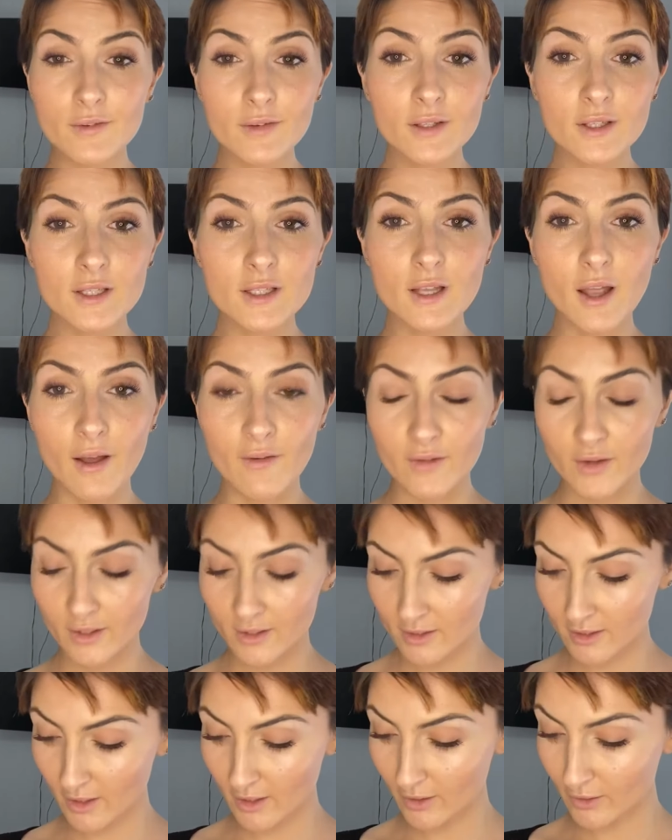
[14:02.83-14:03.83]
is having a
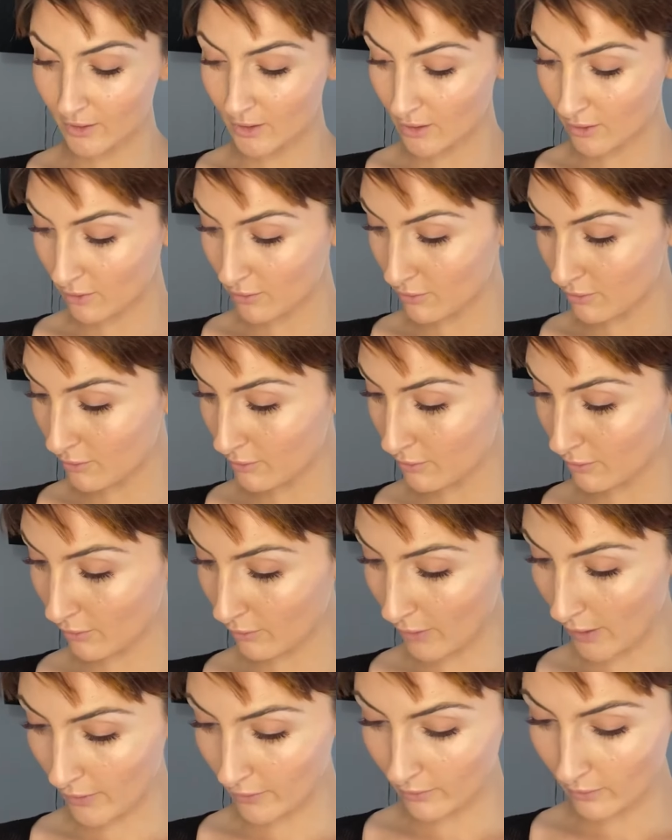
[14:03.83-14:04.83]
sale too
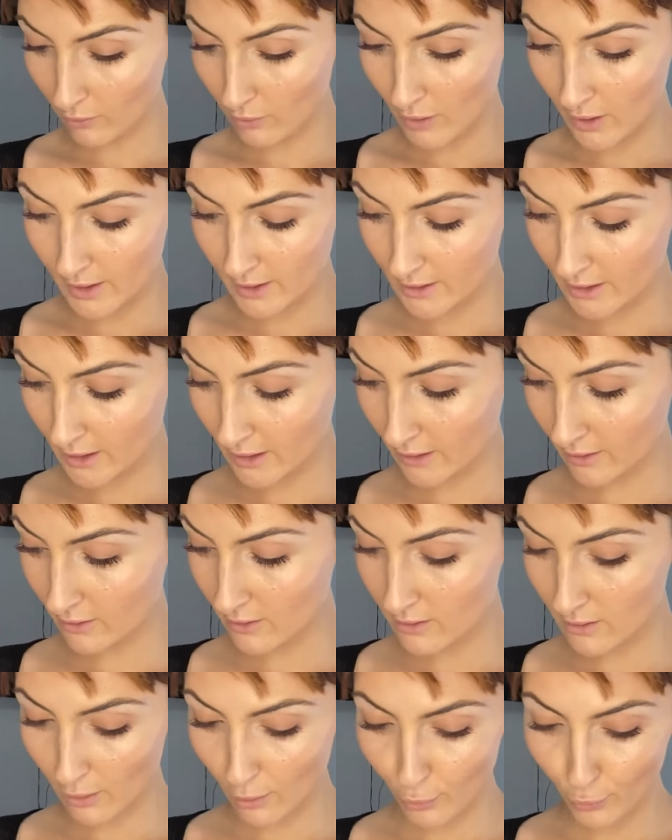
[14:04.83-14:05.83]
throughout the quarantine.
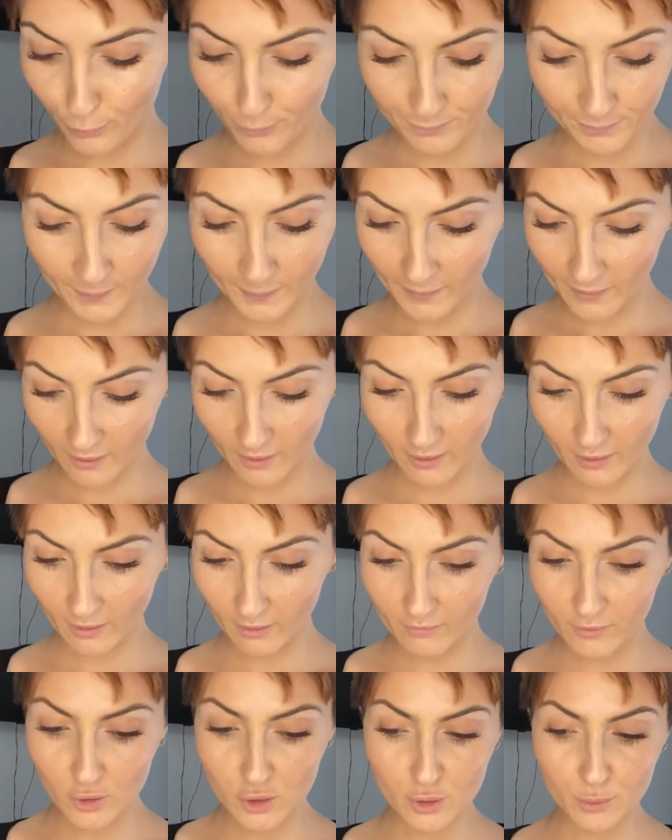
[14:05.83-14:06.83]
So if
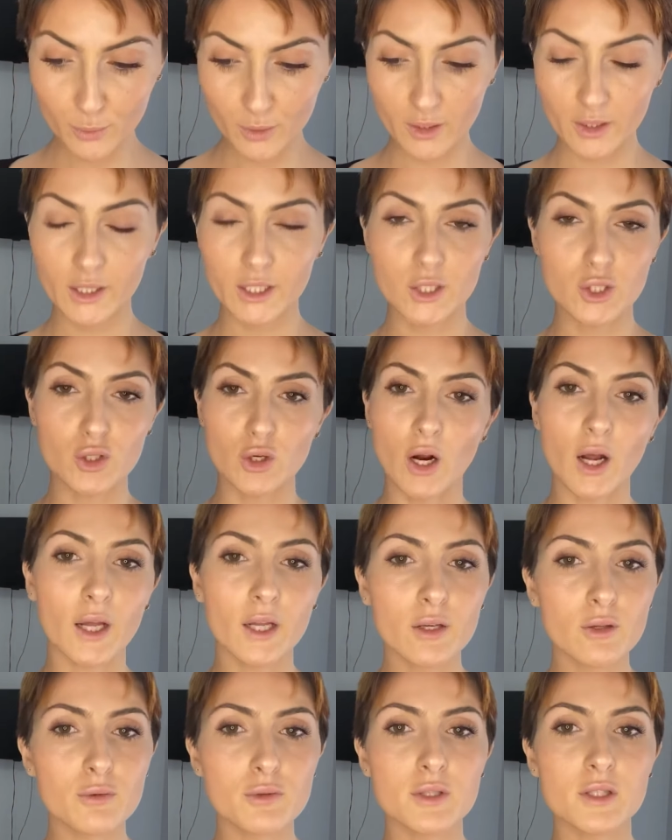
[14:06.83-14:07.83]
you just want to like try
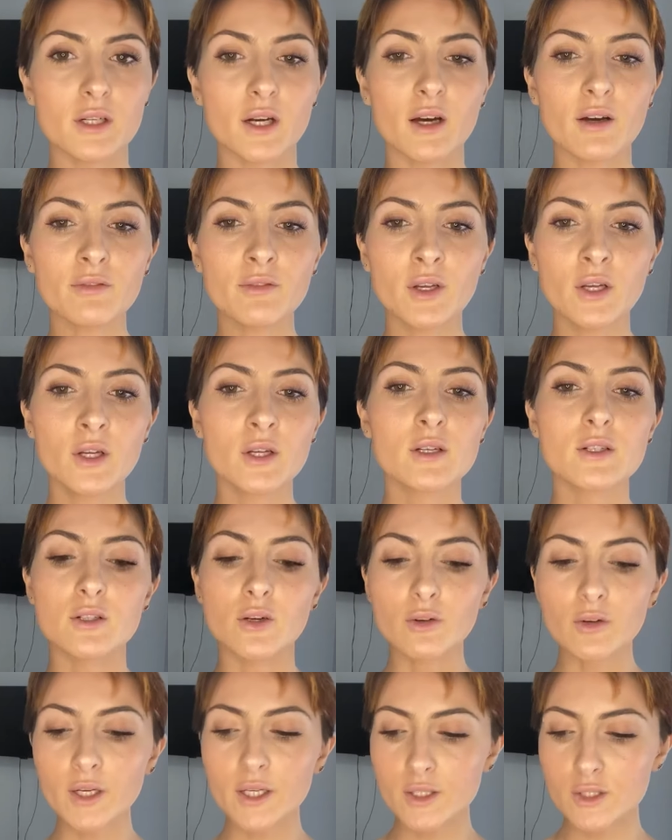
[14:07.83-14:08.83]
new stuff, don't
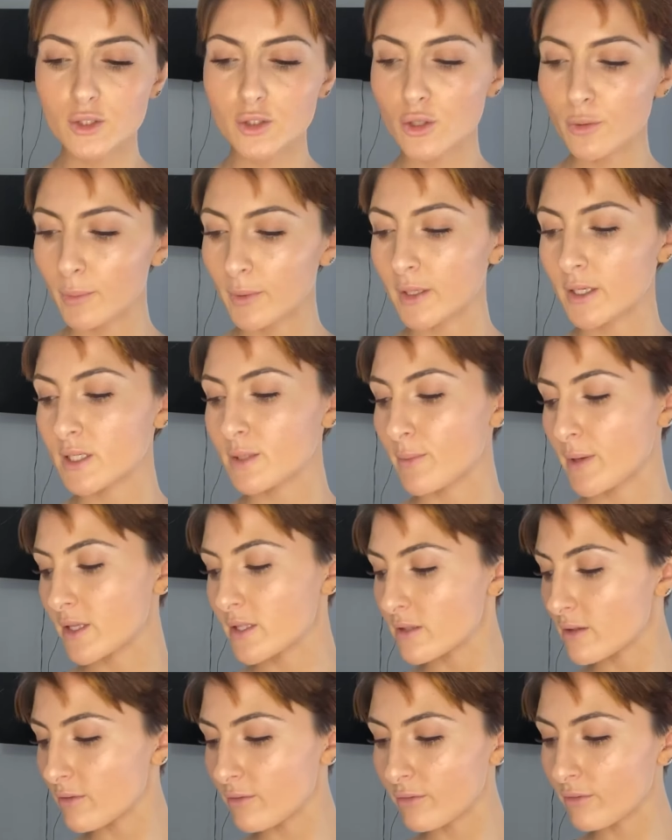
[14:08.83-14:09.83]
get super
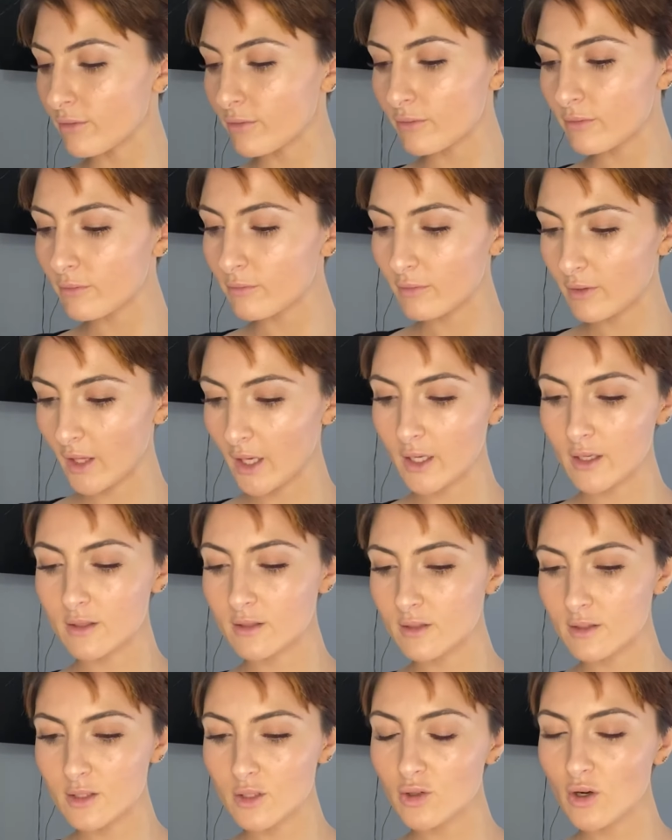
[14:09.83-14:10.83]
expensive
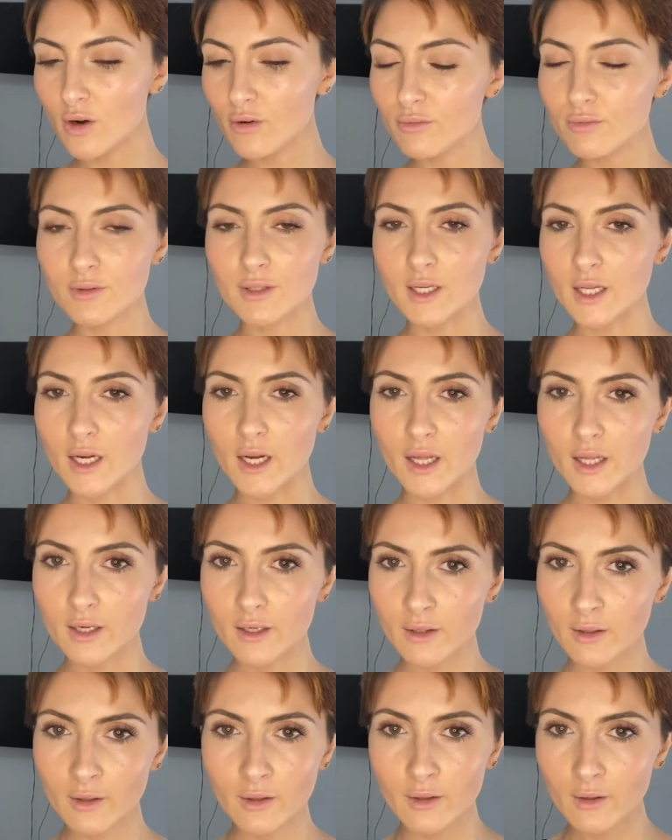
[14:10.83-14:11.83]
things. You don't need it
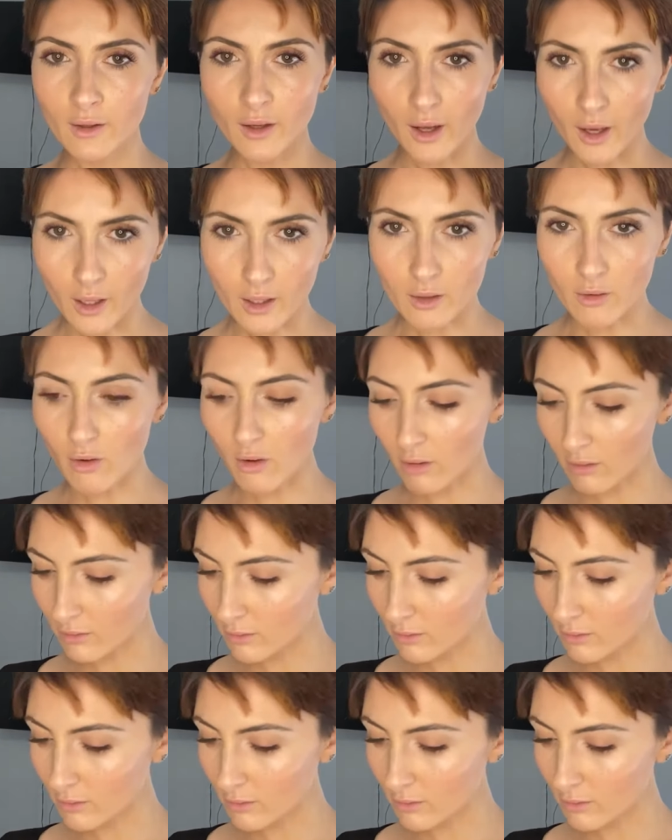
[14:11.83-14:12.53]
at all.